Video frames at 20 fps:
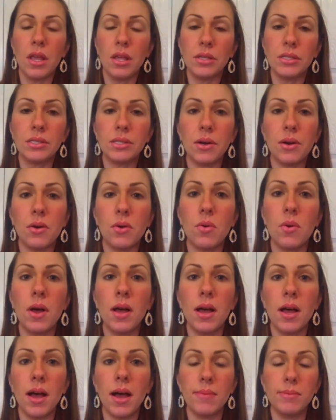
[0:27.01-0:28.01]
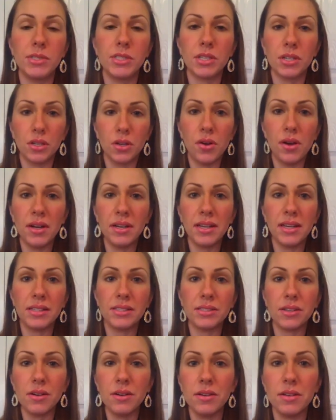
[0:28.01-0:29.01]
So I'm just going to go ahead and get
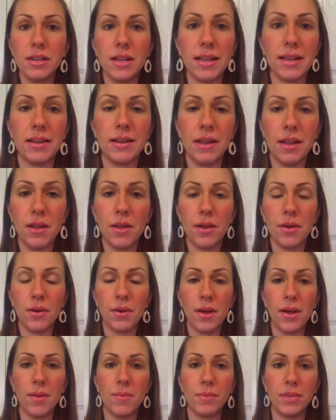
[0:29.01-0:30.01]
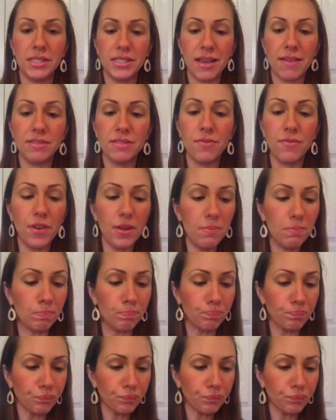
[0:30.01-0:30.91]
started and let's have some fun. I'm